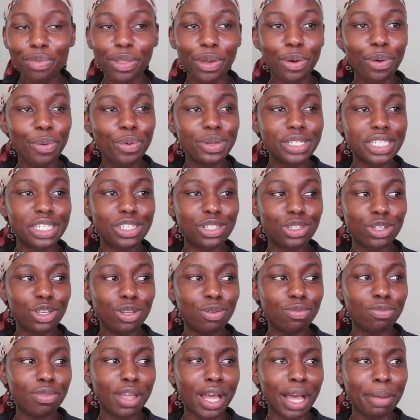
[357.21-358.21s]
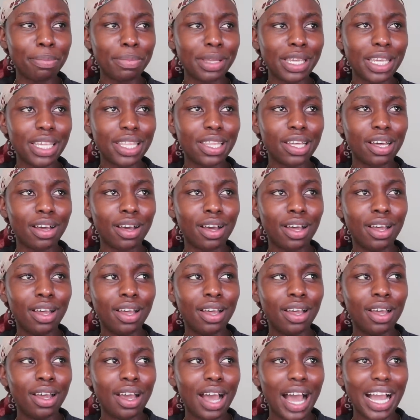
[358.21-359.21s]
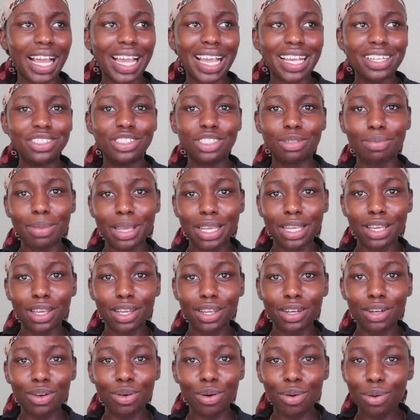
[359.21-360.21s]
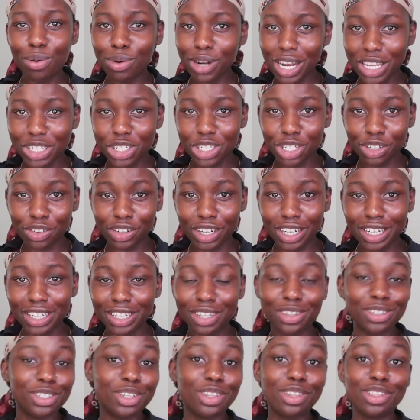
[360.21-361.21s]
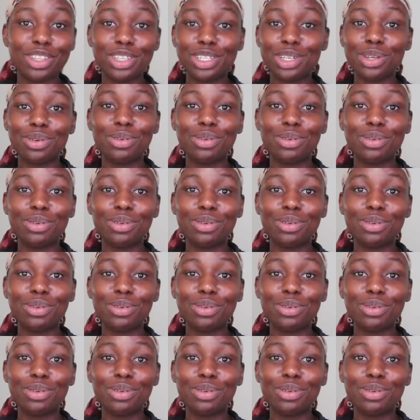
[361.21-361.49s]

They always assume that I'm either, I guess, Jamaican or Nigerian, because those are the